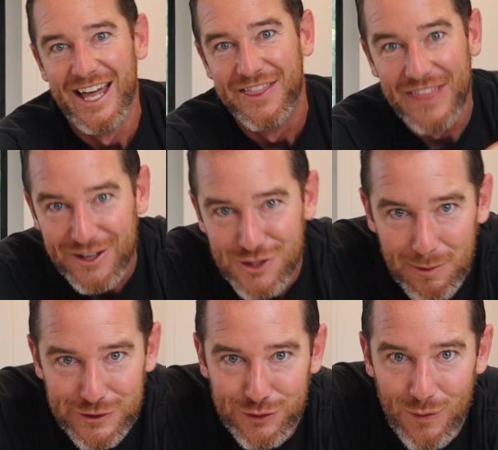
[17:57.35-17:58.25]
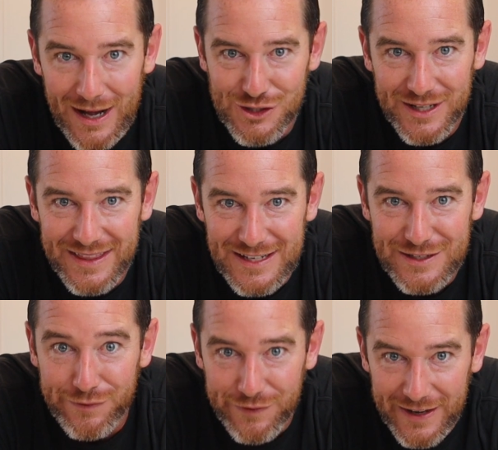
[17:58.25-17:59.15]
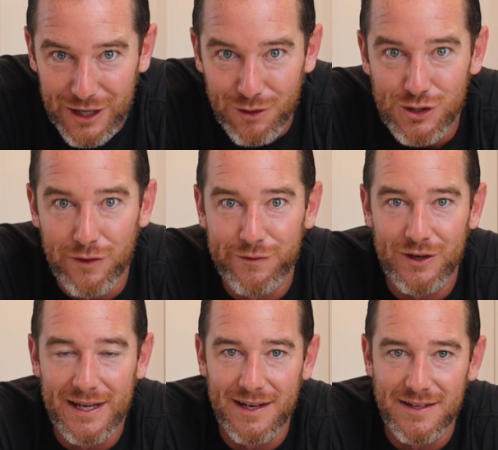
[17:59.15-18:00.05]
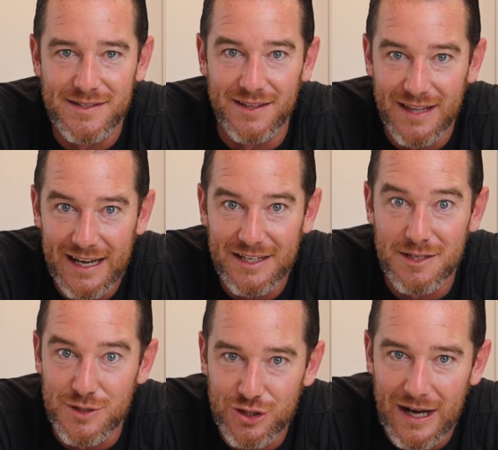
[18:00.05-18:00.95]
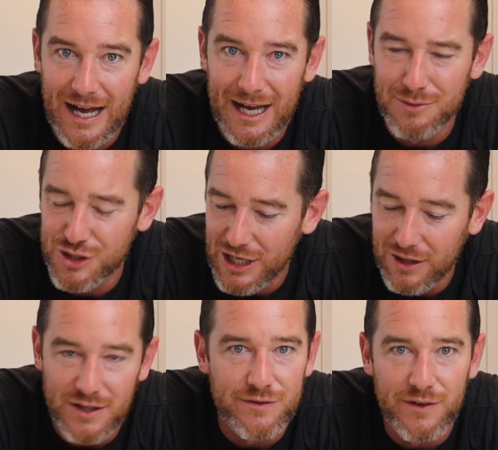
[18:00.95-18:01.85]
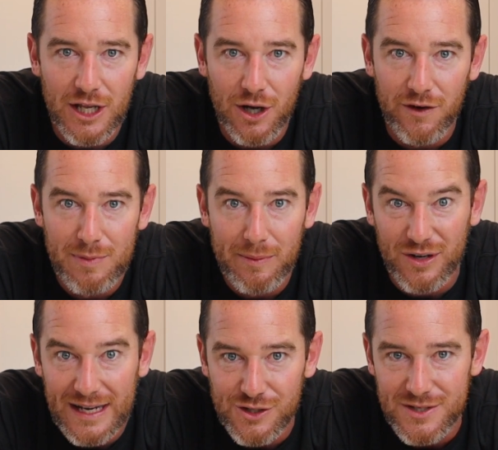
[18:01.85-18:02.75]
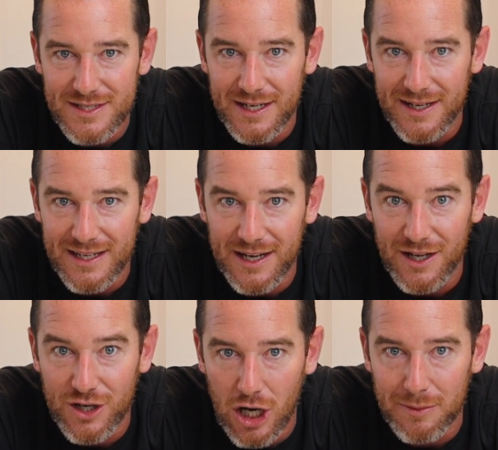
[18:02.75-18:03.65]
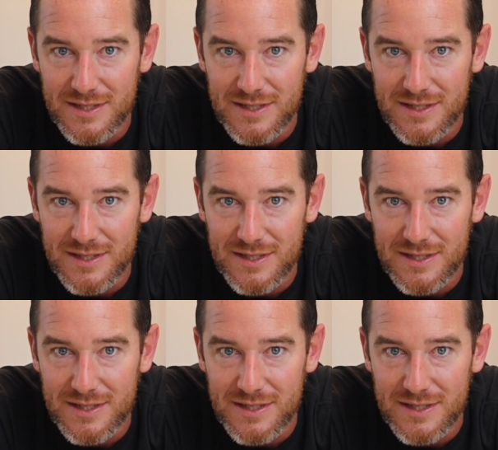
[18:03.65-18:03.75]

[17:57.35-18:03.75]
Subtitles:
Thank you so much for watching this video. Don't forget to like, subscribe, share this video if people are interested in getting a carbon